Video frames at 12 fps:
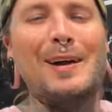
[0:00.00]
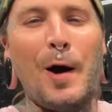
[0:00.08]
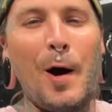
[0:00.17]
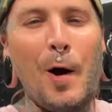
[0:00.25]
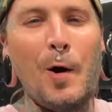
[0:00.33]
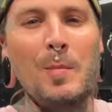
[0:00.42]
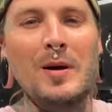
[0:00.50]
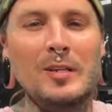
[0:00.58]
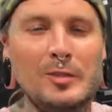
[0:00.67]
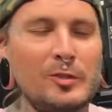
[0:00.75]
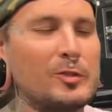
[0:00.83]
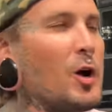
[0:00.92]
home.
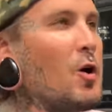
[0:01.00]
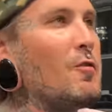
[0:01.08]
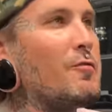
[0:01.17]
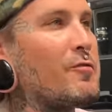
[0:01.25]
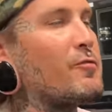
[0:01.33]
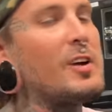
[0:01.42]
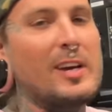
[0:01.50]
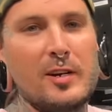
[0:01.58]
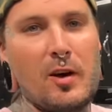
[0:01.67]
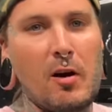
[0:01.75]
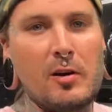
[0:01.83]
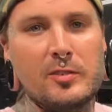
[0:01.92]
So freaking
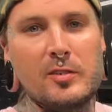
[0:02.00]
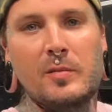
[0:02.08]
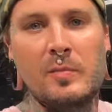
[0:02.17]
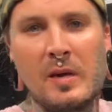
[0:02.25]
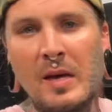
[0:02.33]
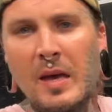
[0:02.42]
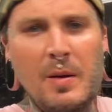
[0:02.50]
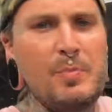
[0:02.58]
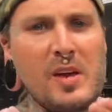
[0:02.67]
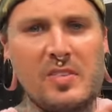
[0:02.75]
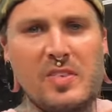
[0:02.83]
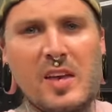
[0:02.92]
awesome.
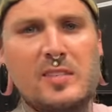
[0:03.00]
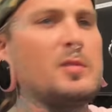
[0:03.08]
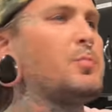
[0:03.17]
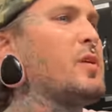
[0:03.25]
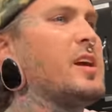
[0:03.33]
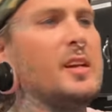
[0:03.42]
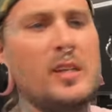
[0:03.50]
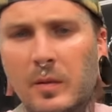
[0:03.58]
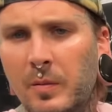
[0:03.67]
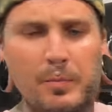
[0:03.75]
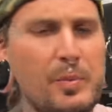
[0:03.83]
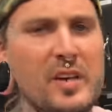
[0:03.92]
Big thanks to
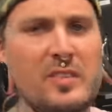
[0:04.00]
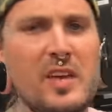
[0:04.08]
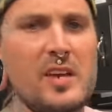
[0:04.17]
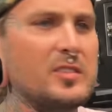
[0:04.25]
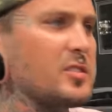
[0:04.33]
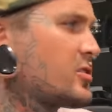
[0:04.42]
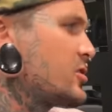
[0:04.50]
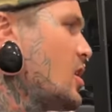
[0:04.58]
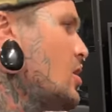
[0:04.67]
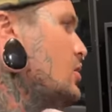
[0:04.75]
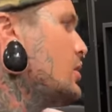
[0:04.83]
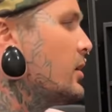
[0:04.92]
Brandon. Big thanks to
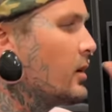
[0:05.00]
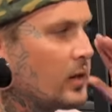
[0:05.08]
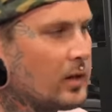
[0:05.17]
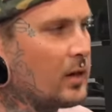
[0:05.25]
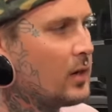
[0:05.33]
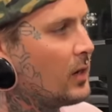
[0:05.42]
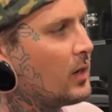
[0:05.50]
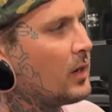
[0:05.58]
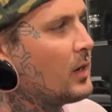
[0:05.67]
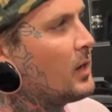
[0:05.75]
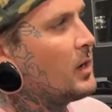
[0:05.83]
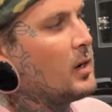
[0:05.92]
Stone.
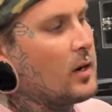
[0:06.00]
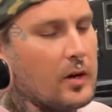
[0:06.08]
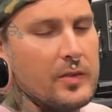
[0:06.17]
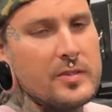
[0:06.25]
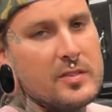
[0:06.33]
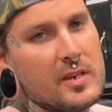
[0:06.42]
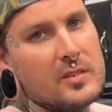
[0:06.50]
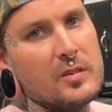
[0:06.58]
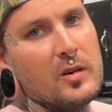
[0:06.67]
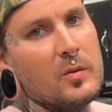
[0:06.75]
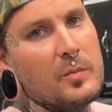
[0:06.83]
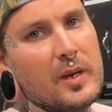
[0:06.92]
All the snakes are
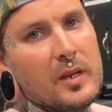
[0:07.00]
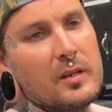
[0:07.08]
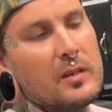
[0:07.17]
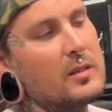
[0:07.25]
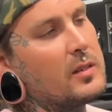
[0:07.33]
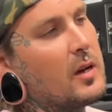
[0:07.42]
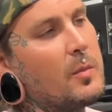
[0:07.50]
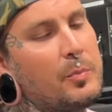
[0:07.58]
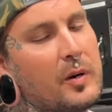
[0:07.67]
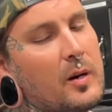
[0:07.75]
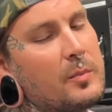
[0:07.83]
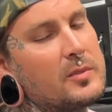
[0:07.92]
home, man. I'm
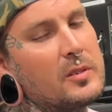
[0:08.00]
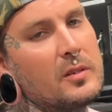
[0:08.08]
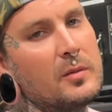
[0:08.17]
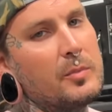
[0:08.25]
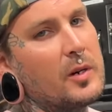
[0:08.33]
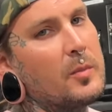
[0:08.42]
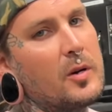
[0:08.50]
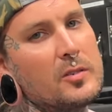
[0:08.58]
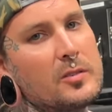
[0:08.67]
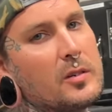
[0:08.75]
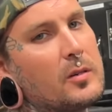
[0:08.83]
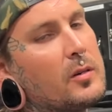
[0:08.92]
pumped, but I'm
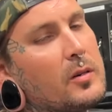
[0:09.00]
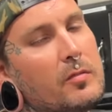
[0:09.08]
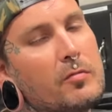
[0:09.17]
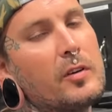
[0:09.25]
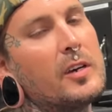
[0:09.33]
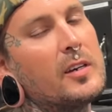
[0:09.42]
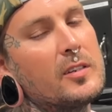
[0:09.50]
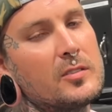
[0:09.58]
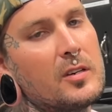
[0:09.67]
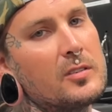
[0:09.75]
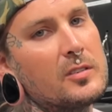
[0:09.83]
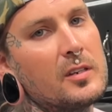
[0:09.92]
also freaking
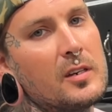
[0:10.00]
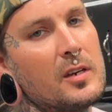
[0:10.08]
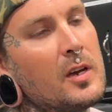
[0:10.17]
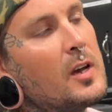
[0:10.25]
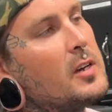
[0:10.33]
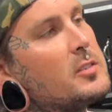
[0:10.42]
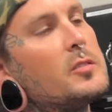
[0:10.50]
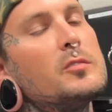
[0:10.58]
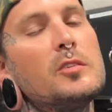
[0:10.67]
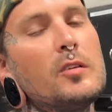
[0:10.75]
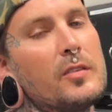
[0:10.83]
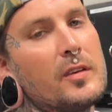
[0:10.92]
exhausted. So
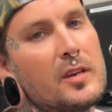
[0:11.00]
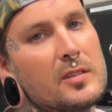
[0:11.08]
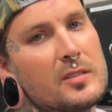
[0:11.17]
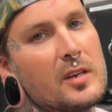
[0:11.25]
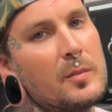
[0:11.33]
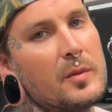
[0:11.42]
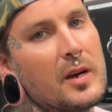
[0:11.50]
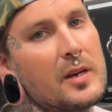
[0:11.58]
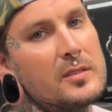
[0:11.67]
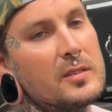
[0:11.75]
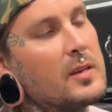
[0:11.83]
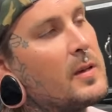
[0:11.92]
until the next time,
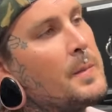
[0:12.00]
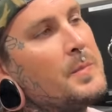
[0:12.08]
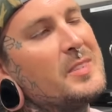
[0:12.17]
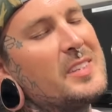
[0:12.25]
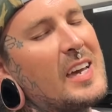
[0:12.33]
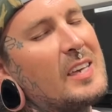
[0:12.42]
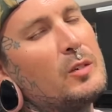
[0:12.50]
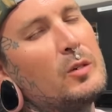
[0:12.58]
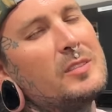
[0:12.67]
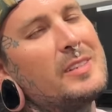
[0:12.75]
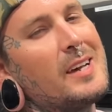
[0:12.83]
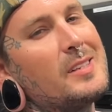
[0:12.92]
guys,
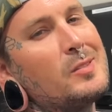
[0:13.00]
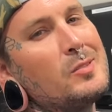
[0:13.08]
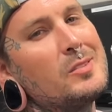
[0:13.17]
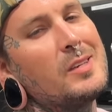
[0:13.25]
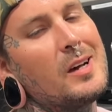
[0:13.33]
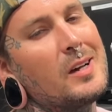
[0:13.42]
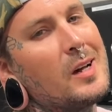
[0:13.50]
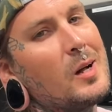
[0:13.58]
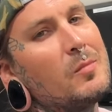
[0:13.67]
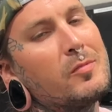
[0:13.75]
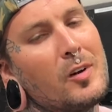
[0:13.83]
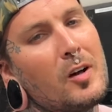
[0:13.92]

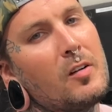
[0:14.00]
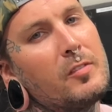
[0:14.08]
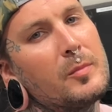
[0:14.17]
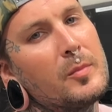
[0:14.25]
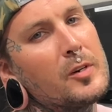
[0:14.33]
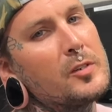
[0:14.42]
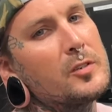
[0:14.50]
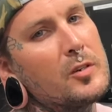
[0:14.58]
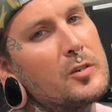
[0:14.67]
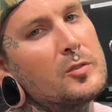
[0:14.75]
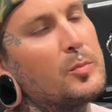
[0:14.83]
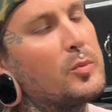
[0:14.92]
TylerNolanTattoos.com for all of your merch. Go
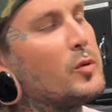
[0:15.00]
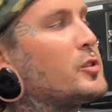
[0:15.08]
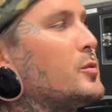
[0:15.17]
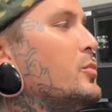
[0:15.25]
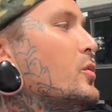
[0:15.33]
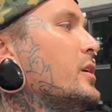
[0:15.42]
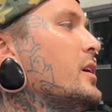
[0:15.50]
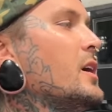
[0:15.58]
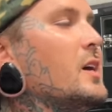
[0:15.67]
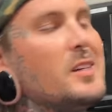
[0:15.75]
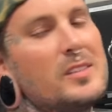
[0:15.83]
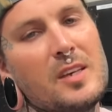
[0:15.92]
support your boy.
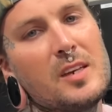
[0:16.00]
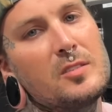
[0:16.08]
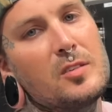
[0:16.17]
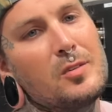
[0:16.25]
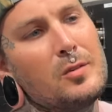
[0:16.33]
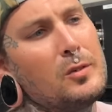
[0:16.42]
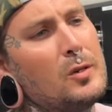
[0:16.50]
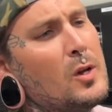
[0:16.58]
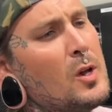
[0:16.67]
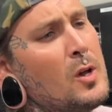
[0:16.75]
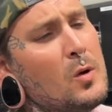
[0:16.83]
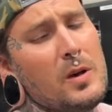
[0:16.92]
Stay tuned.
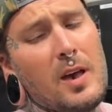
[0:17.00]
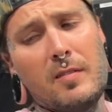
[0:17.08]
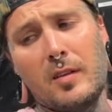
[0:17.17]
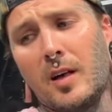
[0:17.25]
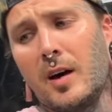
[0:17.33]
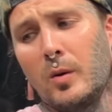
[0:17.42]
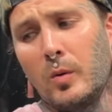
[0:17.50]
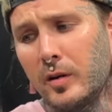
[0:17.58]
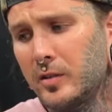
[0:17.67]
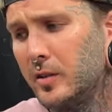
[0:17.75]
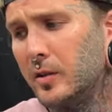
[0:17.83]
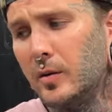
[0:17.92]
We have a lot of work
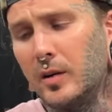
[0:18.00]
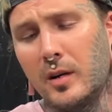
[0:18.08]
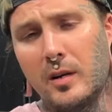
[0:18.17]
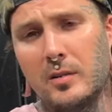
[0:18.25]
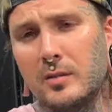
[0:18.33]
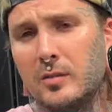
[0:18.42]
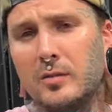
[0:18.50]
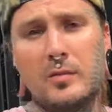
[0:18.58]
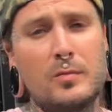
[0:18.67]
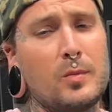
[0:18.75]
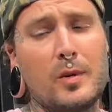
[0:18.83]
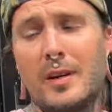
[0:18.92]
to do here, so
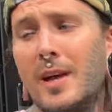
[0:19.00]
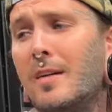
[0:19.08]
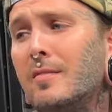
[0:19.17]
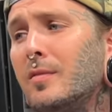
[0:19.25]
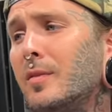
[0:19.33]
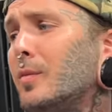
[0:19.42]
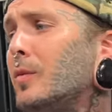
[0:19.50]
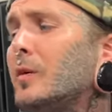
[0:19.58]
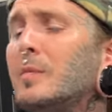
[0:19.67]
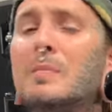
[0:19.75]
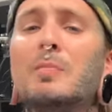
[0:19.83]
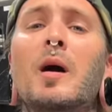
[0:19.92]
we're gonna have we're gonna
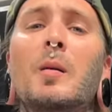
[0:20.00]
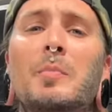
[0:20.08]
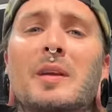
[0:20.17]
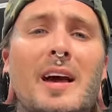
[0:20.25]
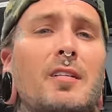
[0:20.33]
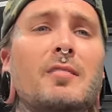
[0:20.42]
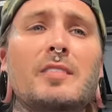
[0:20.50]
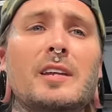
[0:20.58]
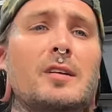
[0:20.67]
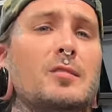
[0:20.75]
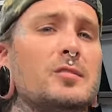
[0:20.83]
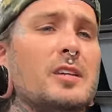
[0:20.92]
be pumping out
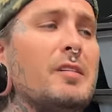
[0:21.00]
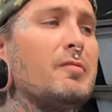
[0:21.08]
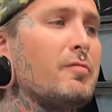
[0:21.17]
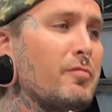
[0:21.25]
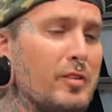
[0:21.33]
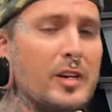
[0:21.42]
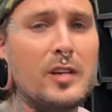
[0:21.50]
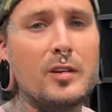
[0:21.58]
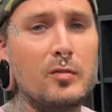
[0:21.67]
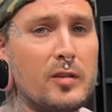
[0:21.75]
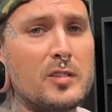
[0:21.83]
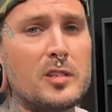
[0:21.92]
videos like freaking
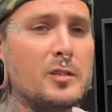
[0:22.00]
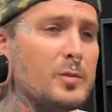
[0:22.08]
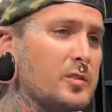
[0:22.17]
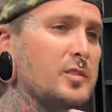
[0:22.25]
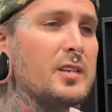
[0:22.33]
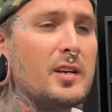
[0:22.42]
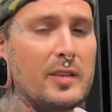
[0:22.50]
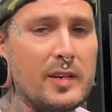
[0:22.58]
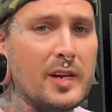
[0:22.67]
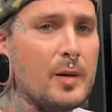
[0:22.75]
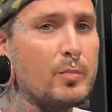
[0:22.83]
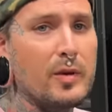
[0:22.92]
crazy, especially now that I
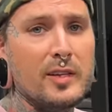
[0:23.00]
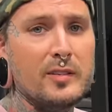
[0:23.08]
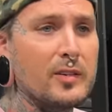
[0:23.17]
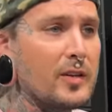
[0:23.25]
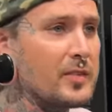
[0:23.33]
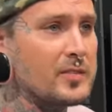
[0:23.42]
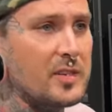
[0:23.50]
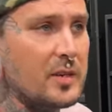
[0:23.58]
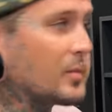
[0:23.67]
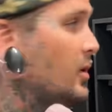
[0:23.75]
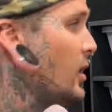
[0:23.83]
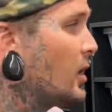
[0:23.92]
got Brandon on the team
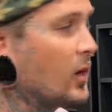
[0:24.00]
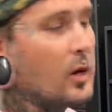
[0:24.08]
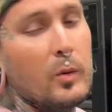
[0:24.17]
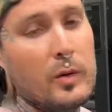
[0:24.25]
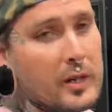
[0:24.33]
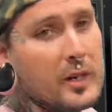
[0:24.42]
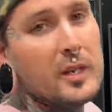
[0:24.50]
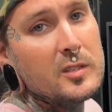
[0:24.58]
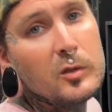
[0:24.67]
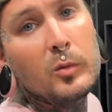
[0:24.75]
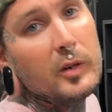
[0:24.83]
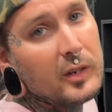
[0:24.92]
we're going to get
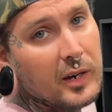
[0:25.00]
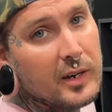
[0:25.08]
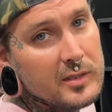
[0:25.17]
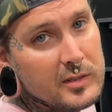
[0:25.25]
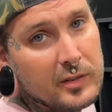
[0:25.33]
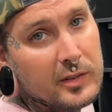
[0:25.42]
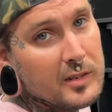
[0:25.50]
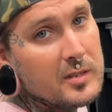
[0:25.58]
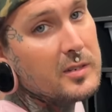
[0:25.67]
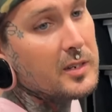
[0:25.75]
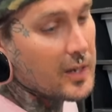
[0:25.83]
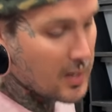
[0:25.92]
to work on there and
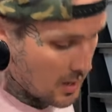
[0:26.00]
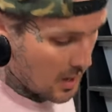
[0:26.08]
see